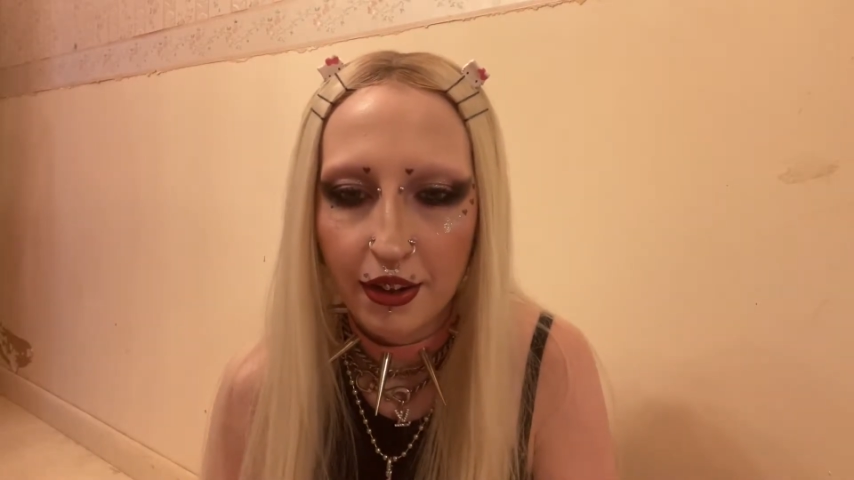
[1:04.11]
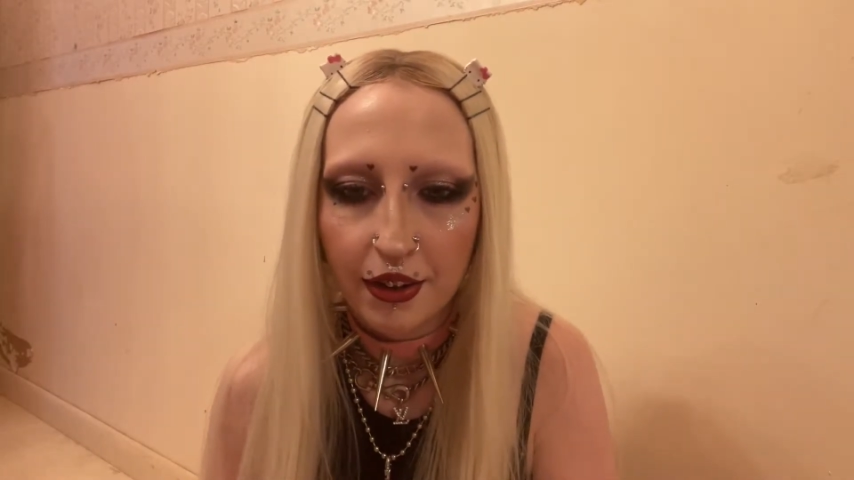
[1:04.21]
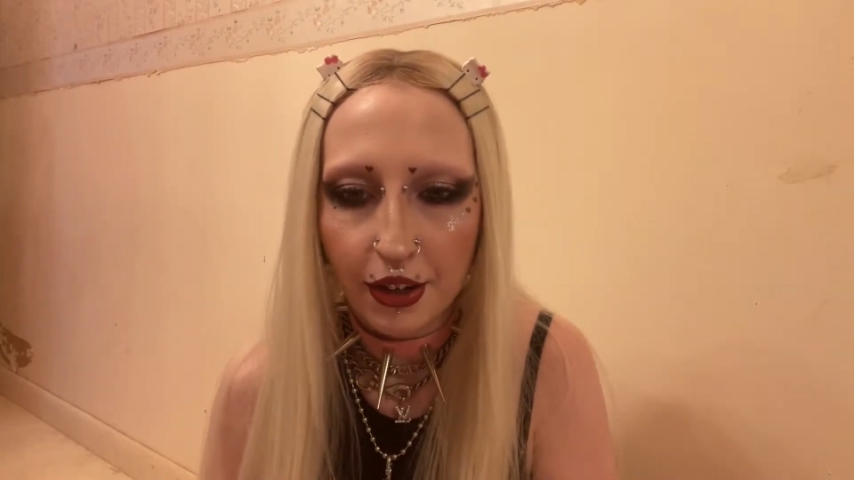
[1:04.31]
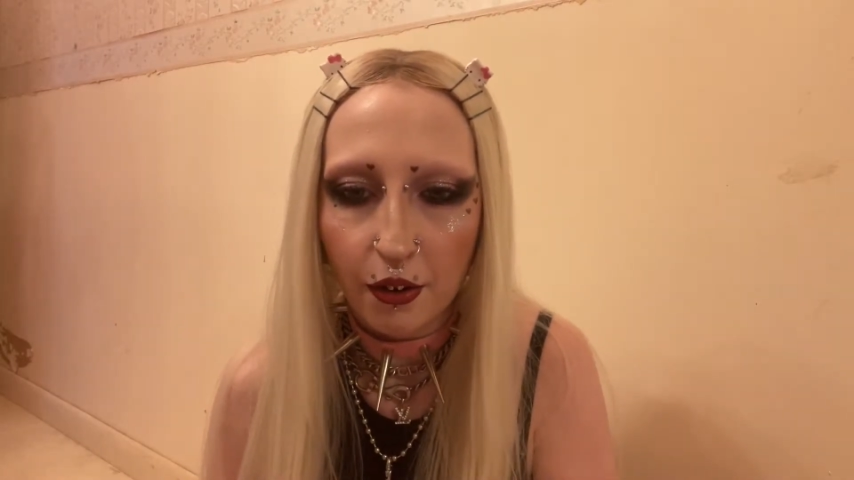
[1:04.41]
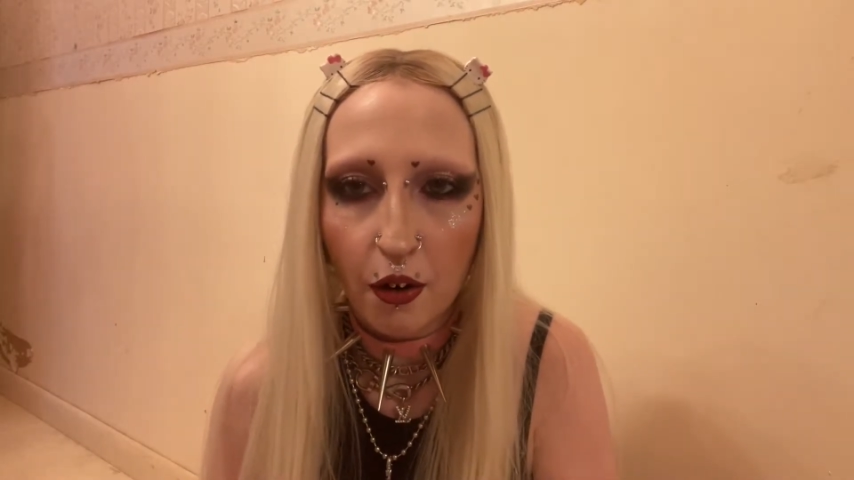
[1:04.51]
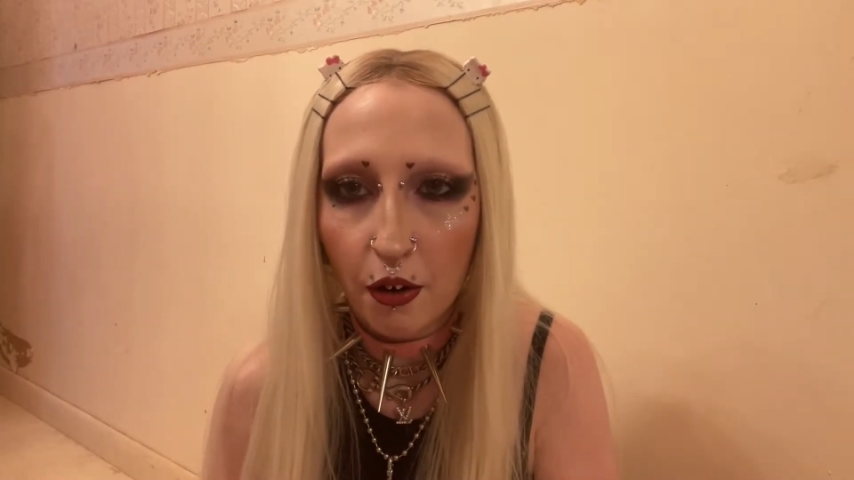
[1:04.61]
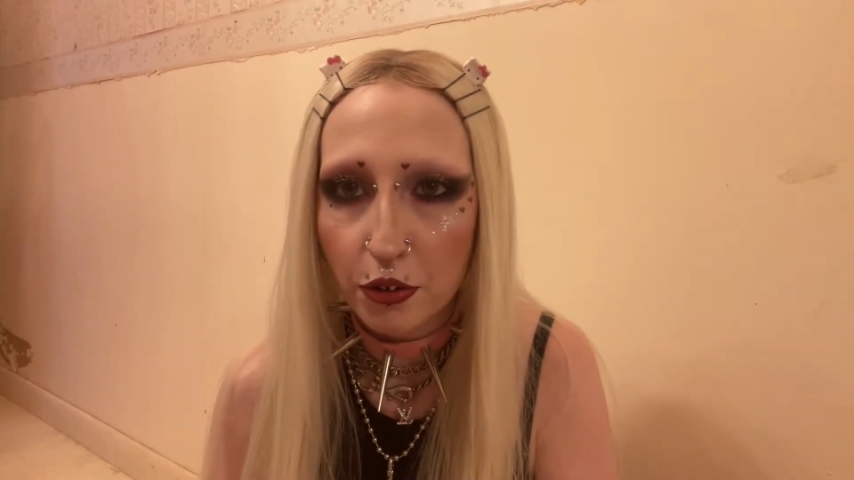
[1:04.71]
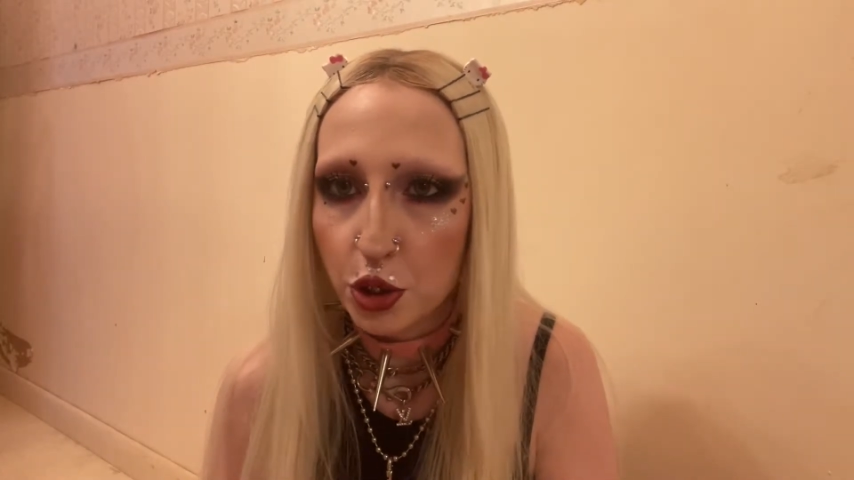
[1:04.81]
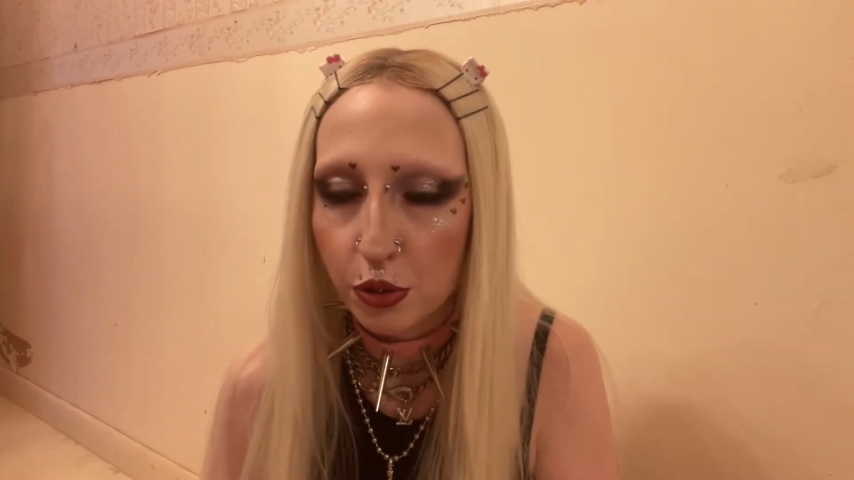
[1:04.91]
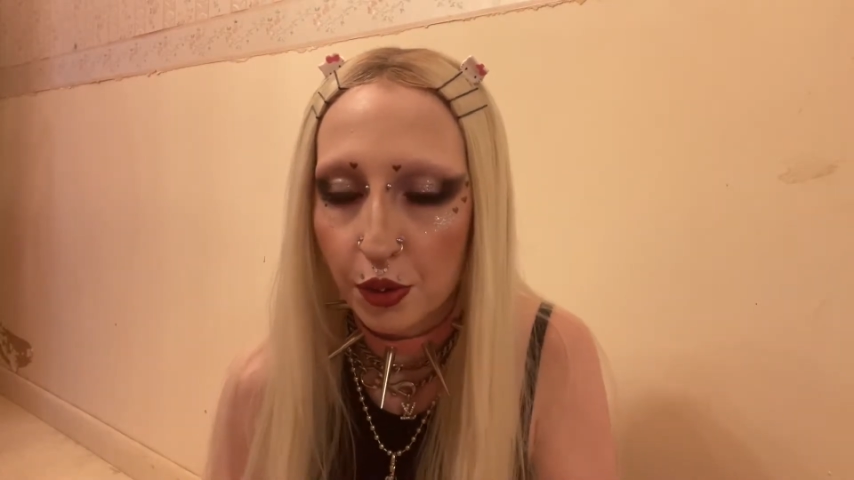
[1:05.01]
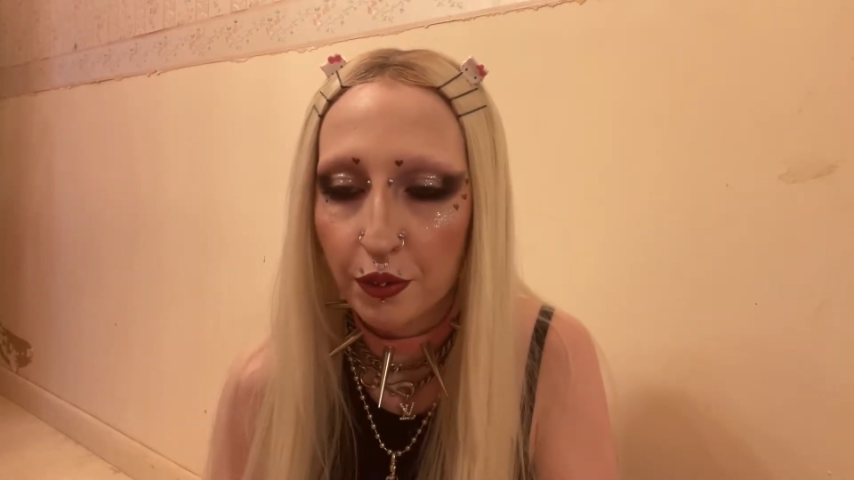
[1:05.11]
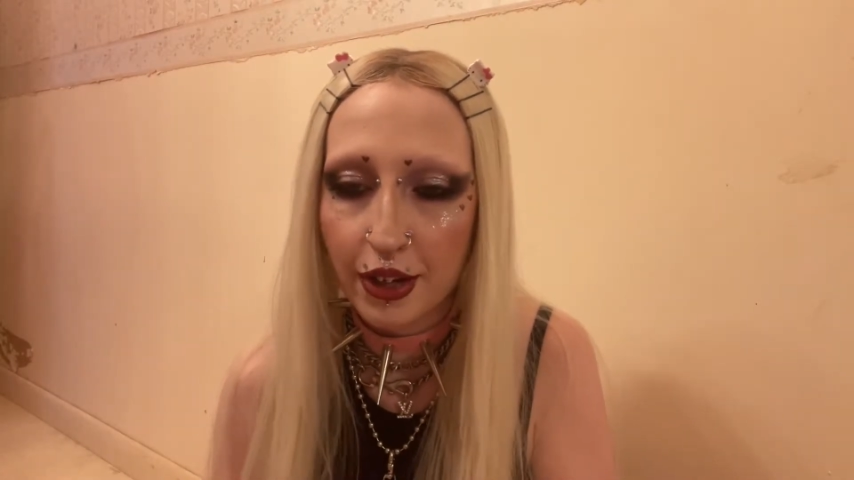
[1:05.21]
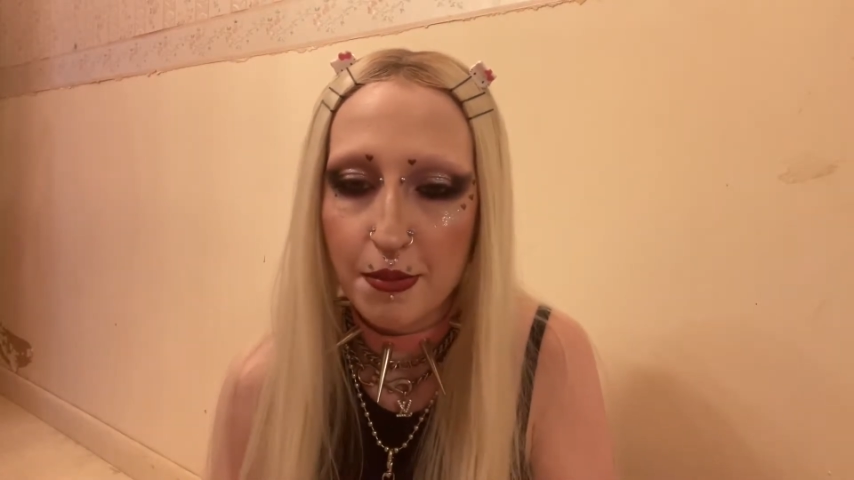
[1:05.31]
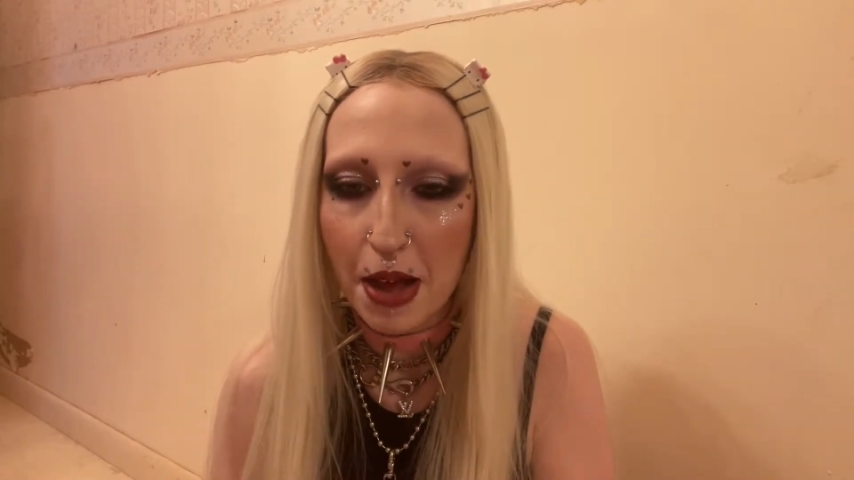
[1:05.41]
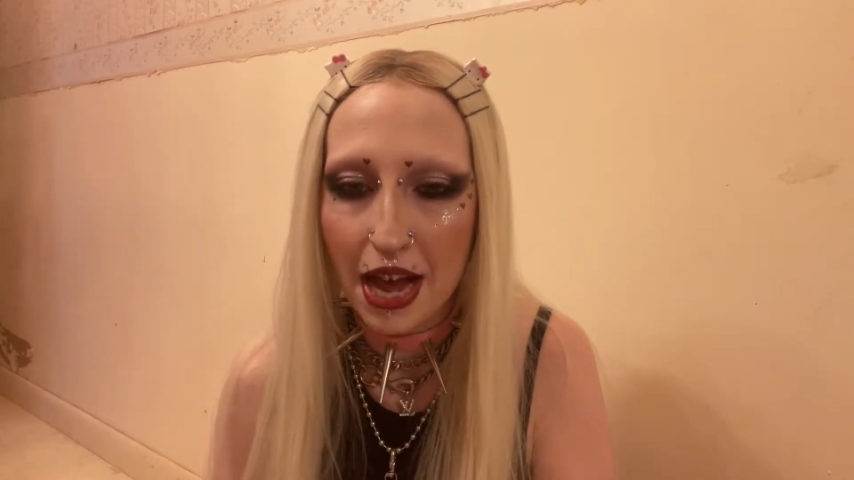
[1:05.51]
they're all
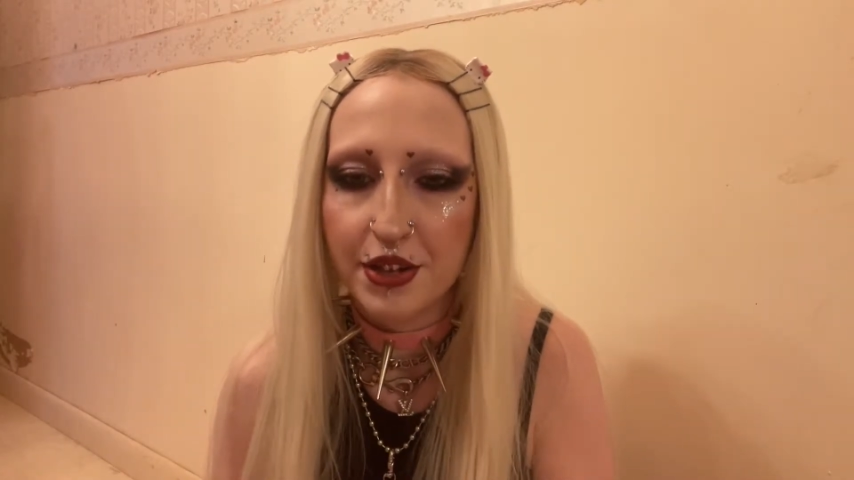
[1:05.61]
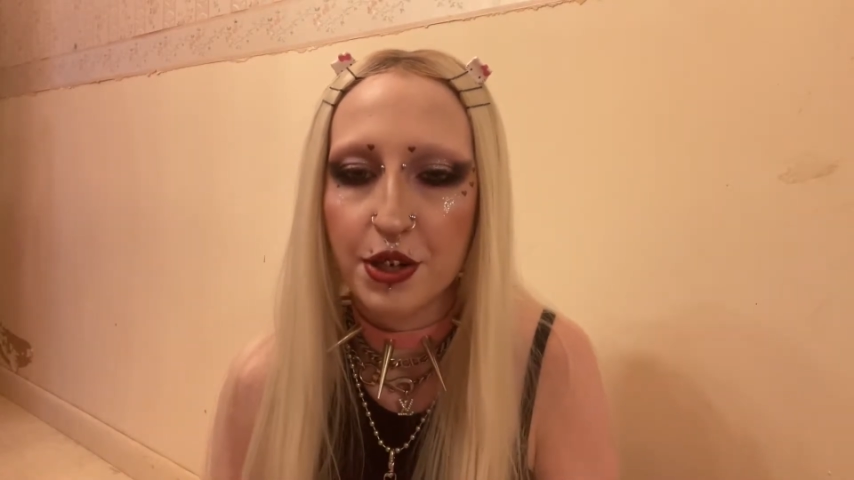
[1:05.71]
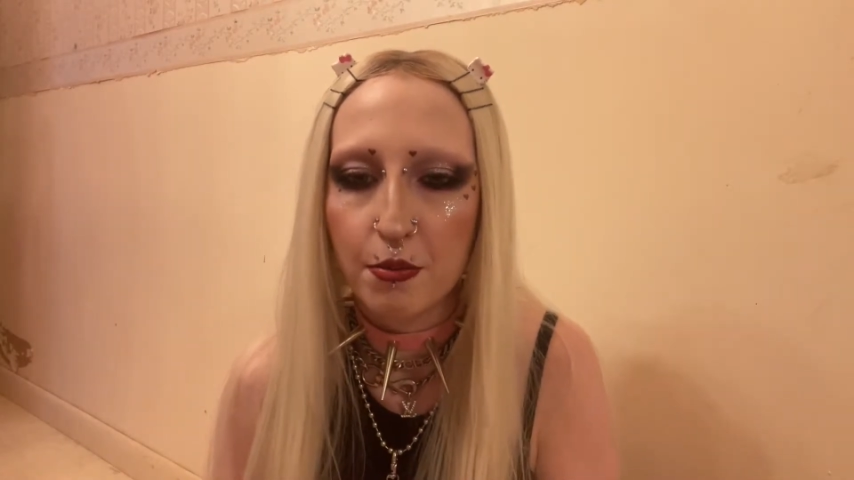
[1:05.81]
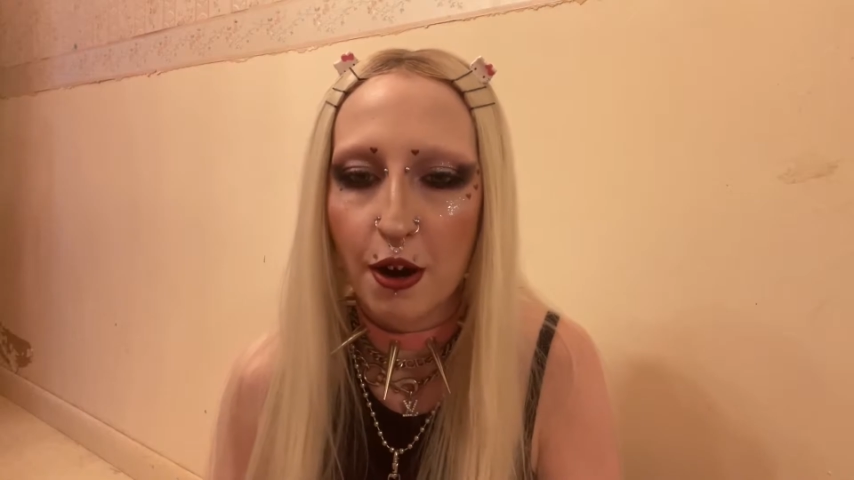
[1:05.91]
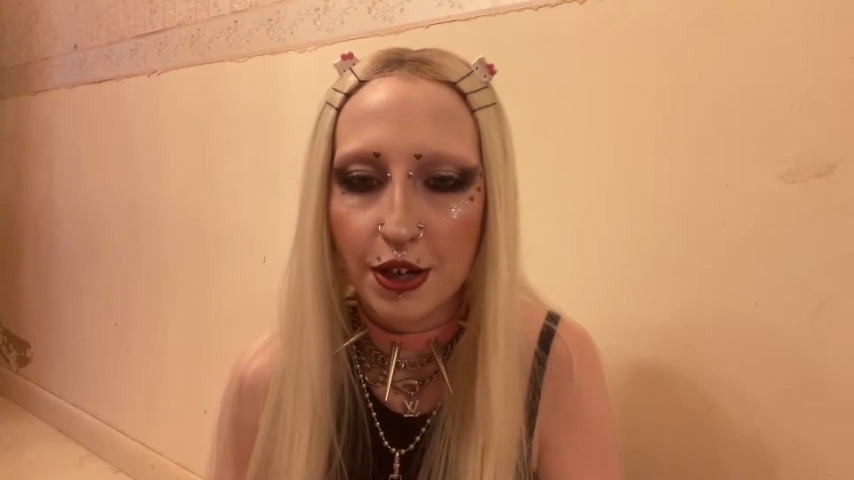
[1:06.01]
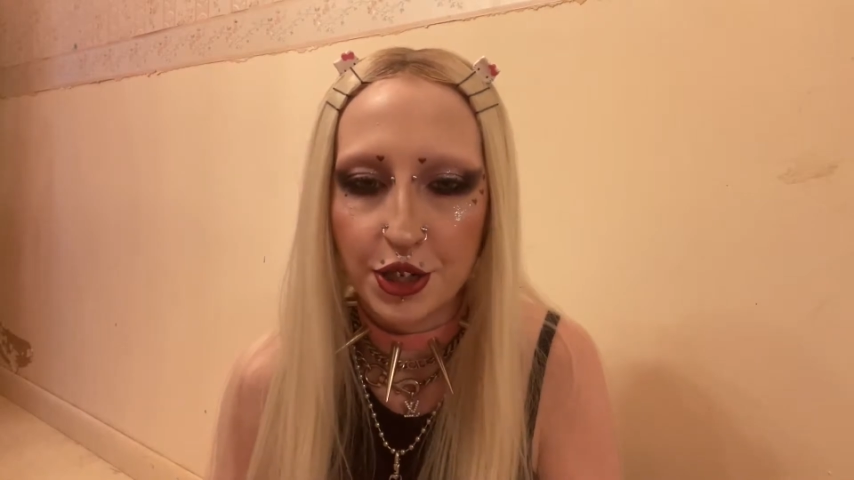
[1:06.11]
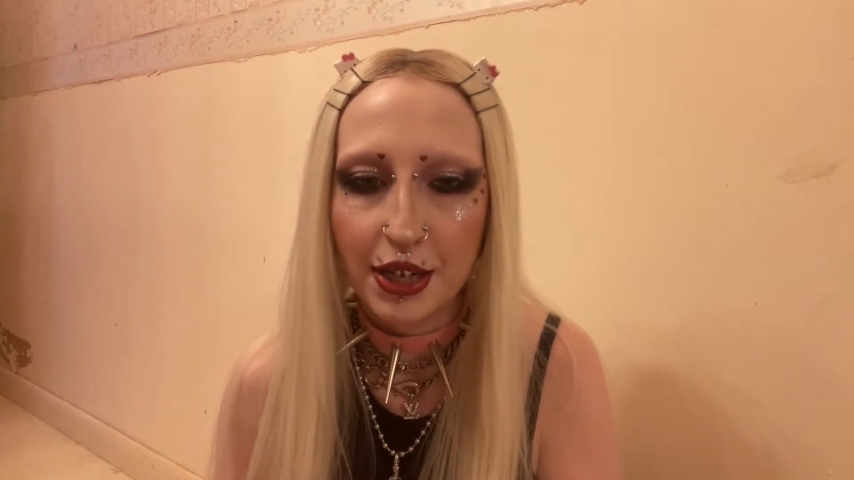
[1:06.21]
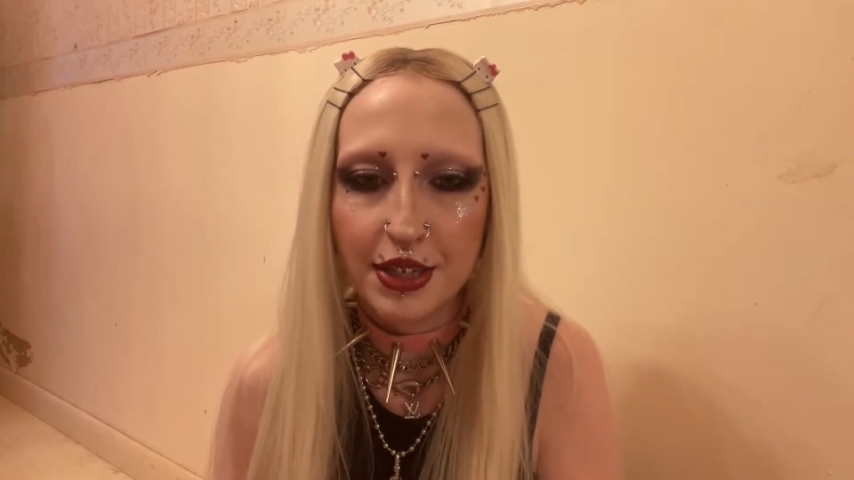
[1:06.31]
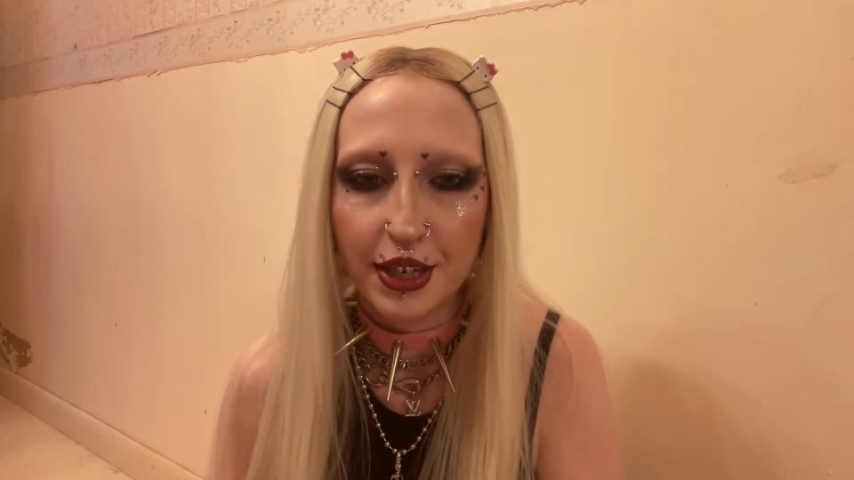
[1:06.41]
truly passion projects.